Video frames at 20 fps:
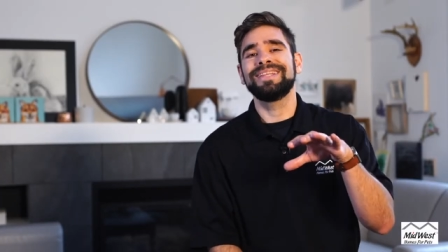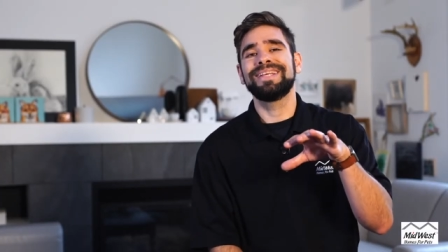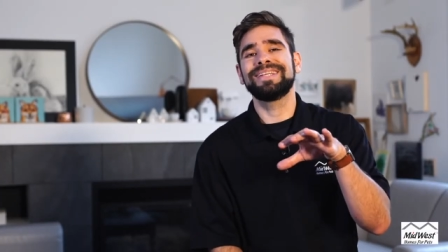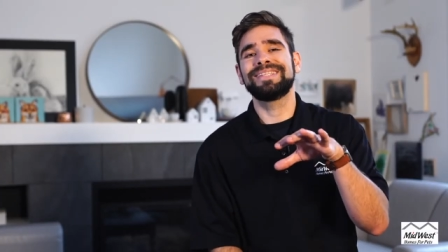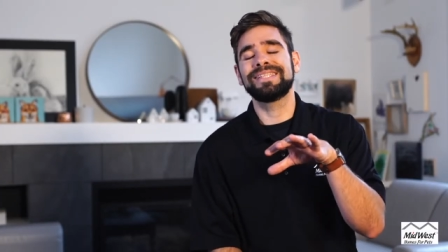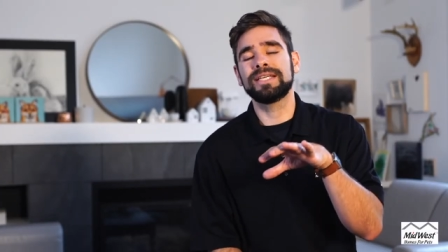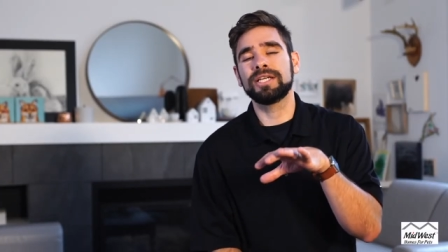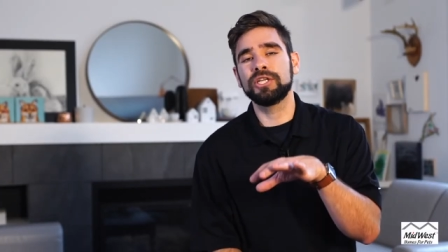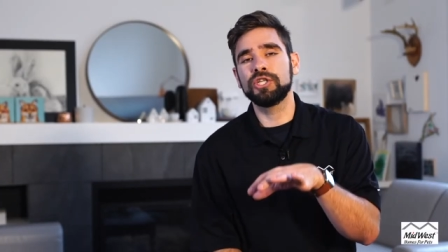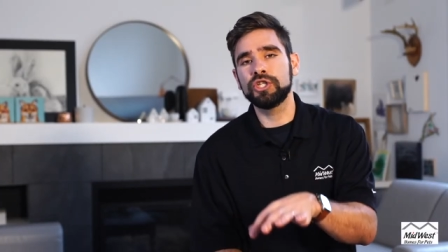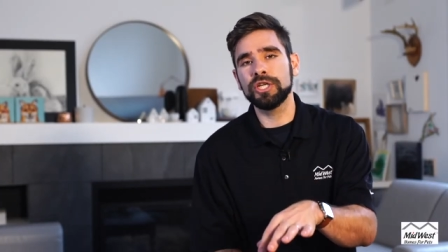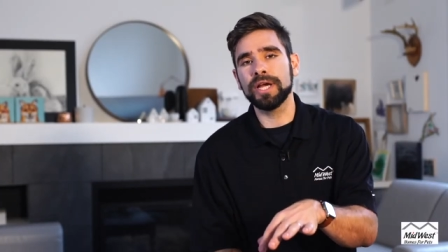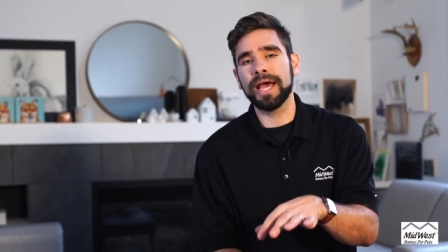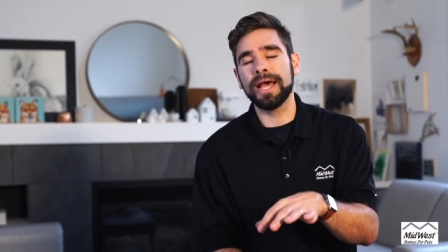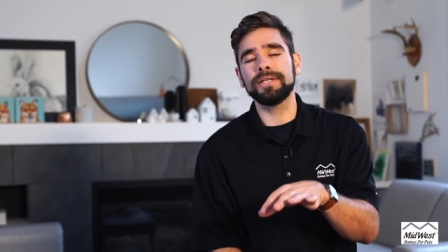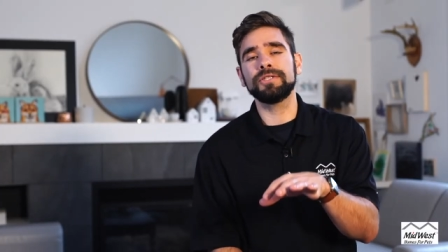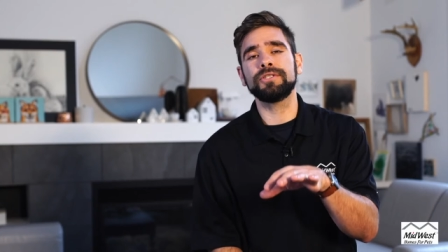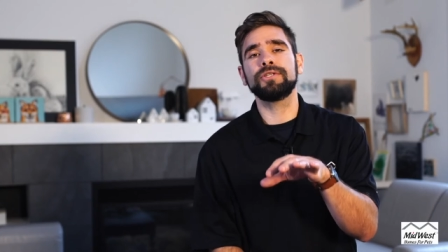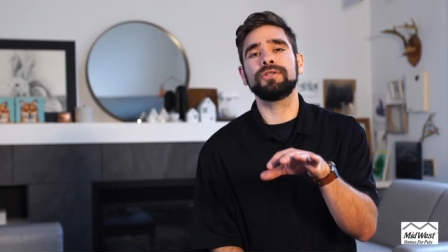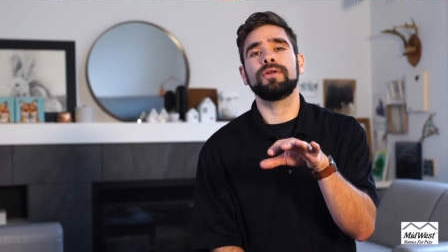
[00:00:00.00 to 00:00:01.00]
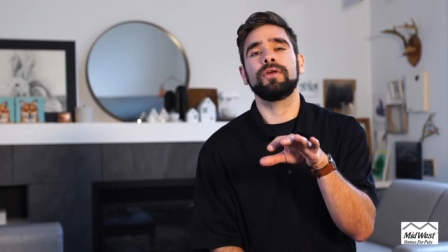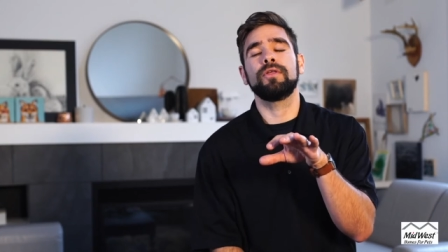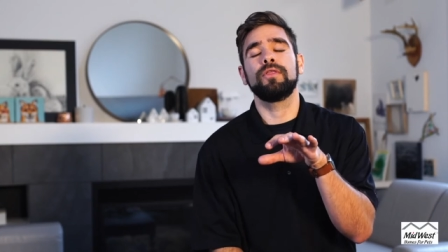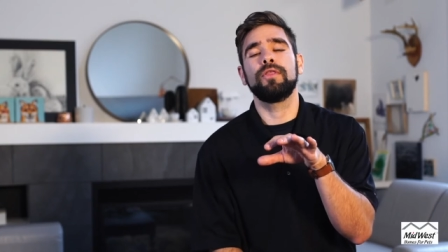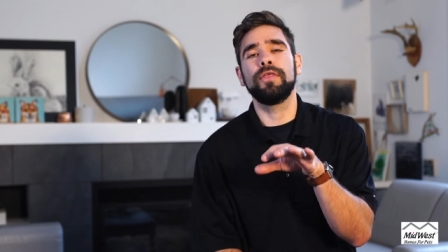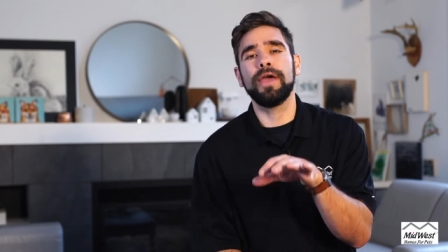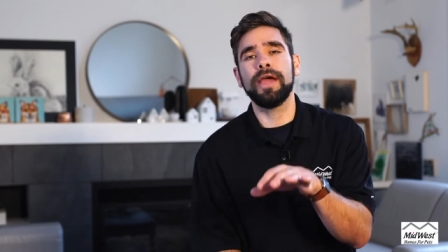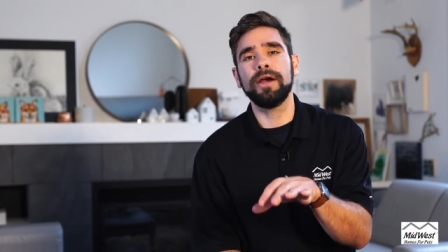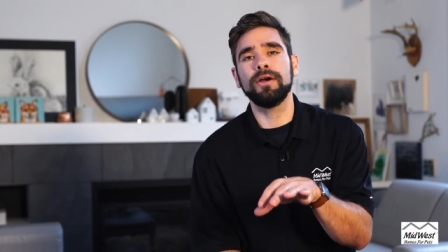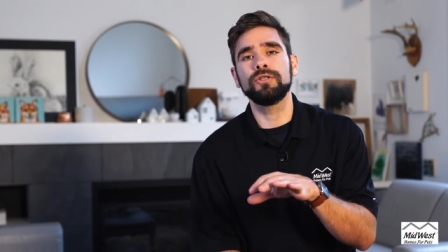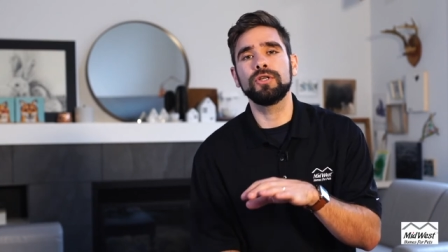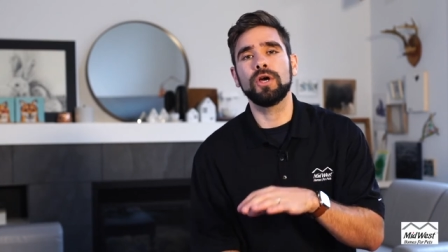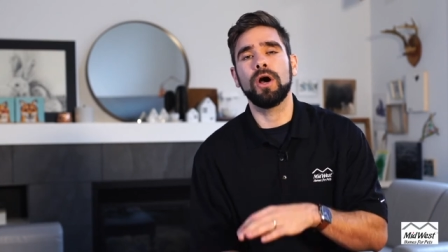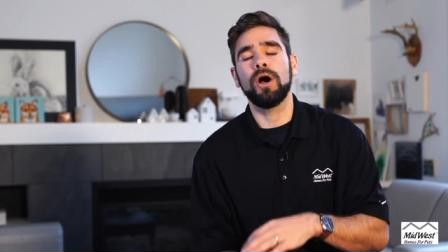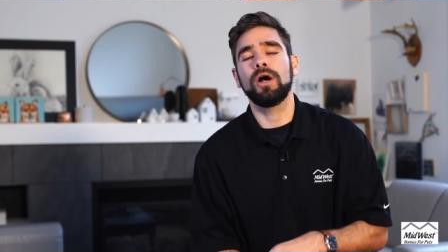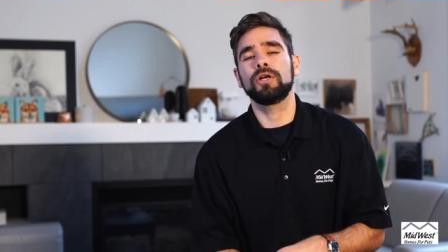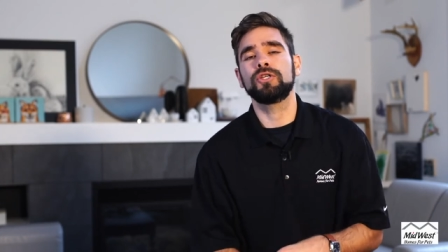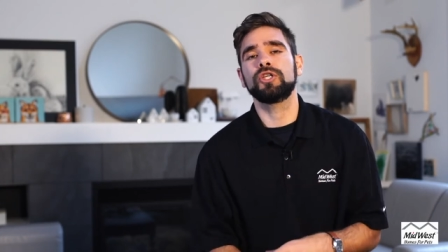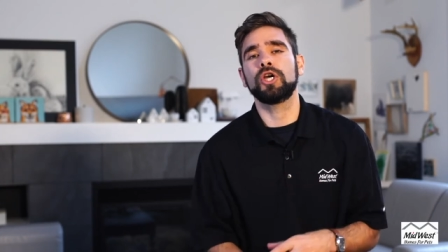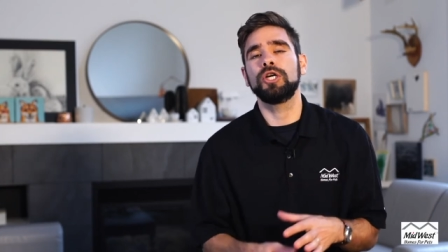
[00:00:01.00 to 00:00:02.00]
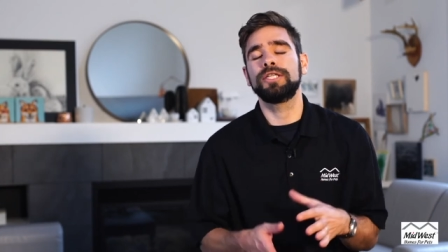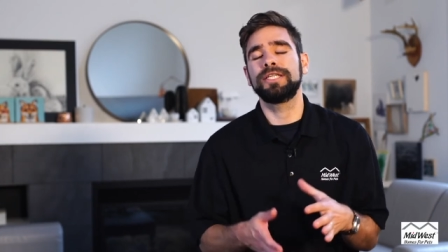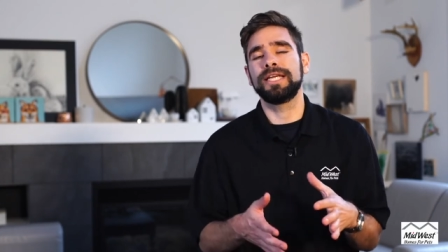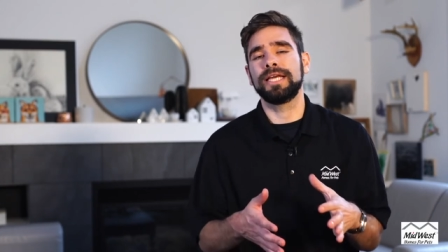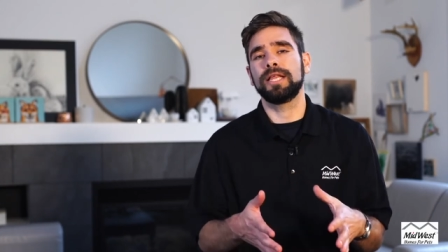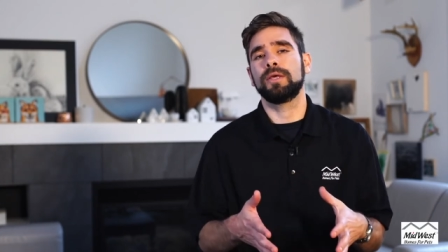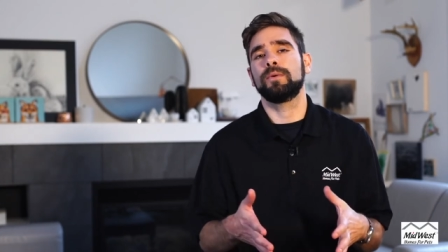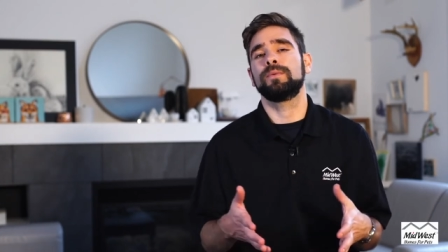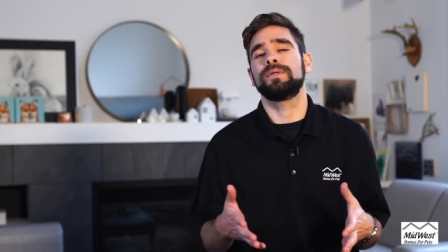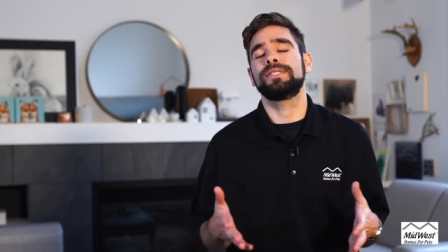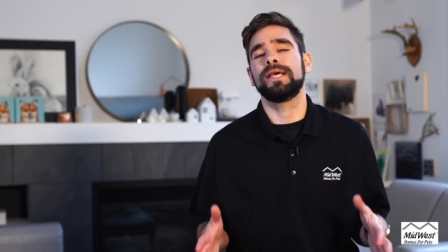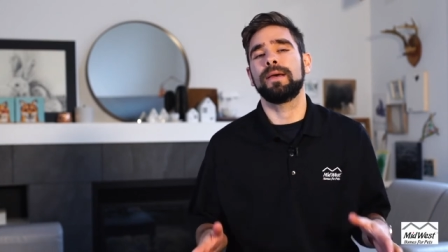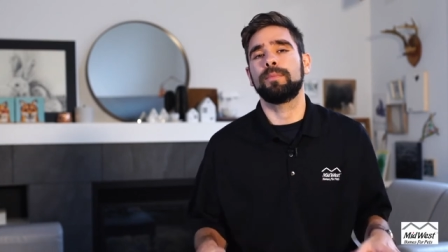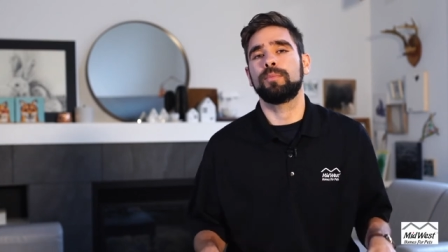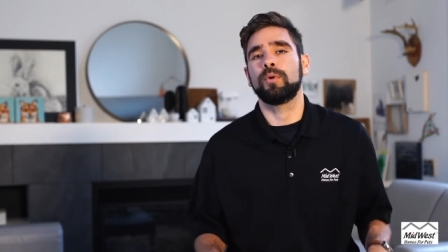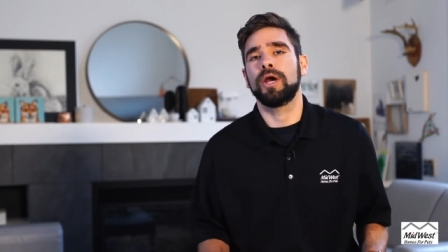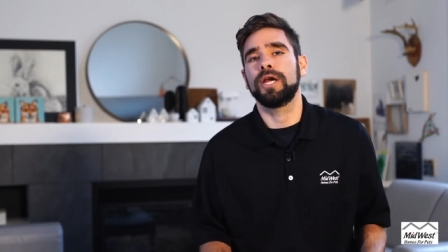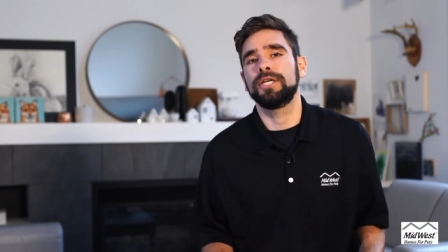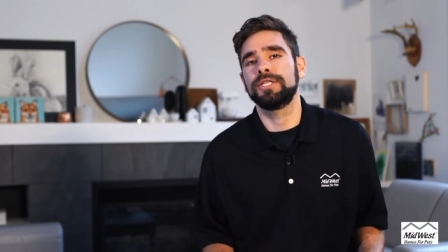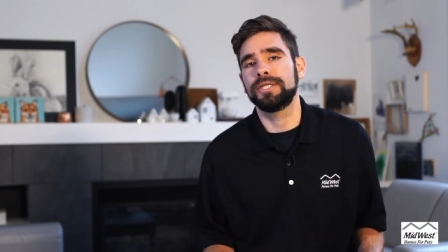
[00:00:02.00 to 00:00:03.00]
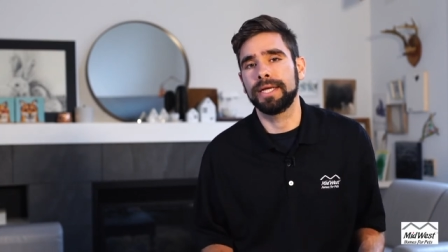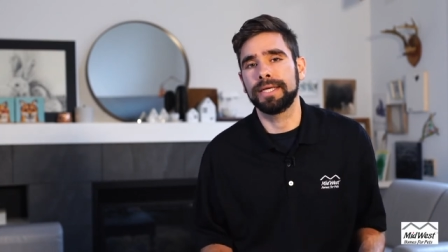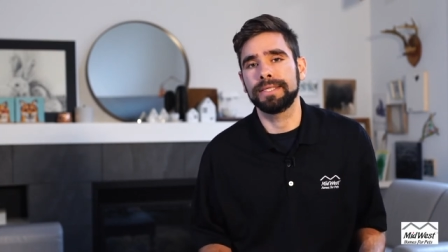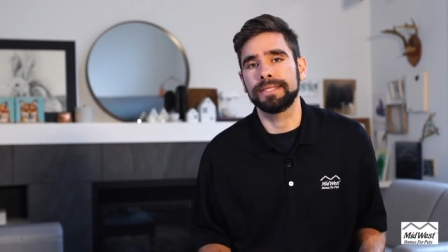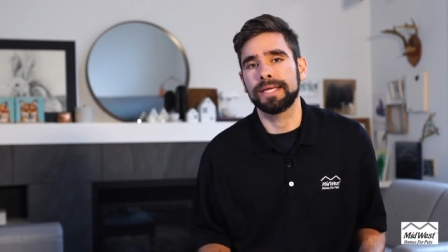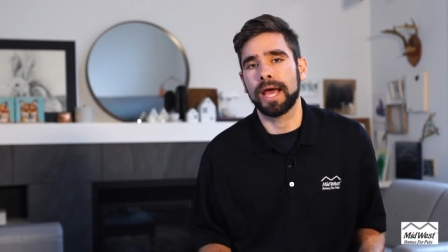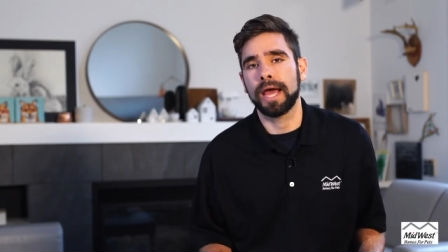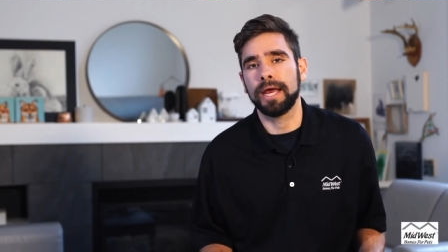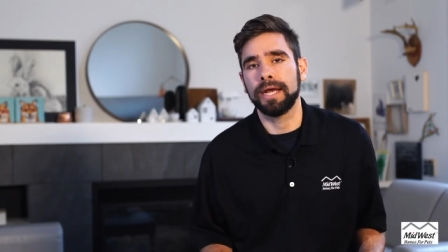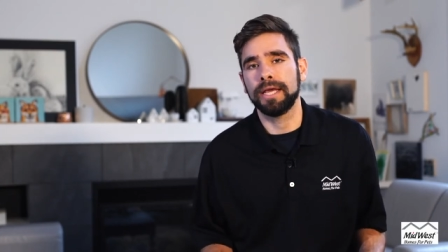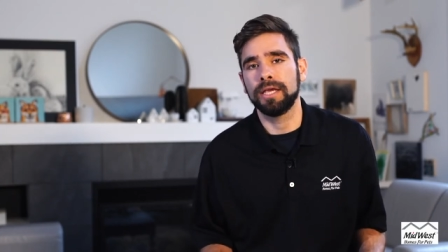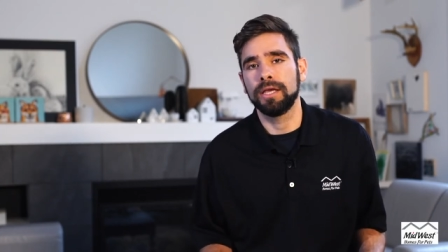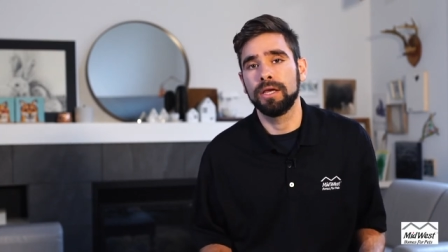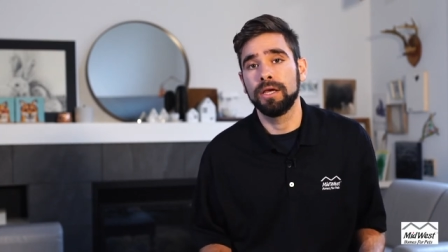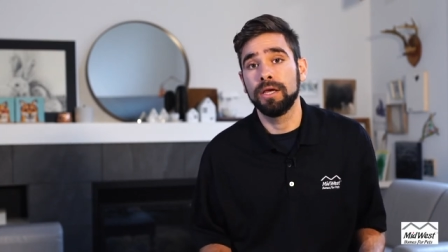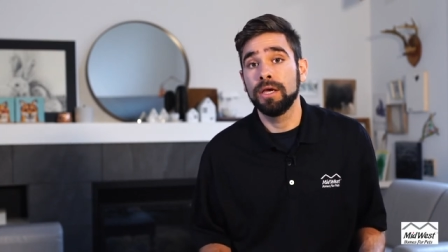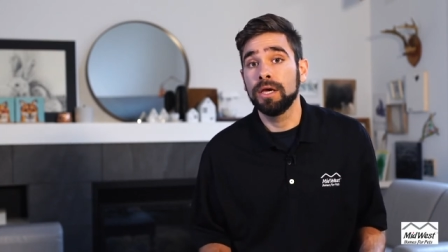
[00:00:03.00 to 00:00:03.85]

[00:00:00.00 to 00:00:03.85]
that suggest their dogs are dealing with separation anxiety.